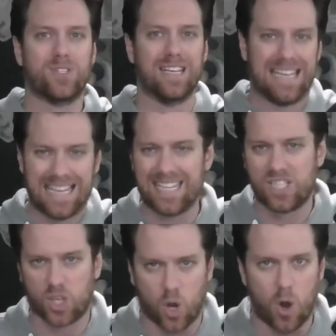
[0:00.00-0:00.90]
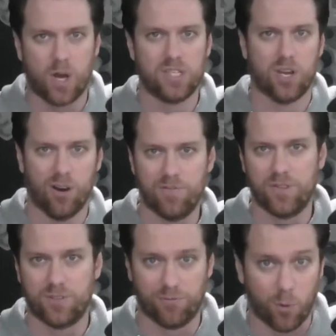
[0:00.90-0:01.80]
and he is the cause of the
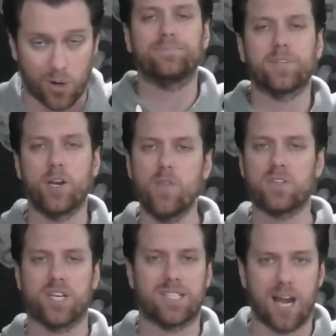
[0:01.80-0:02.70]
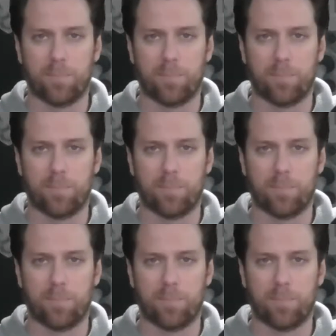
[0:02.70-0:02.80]
divorce. Another TikTok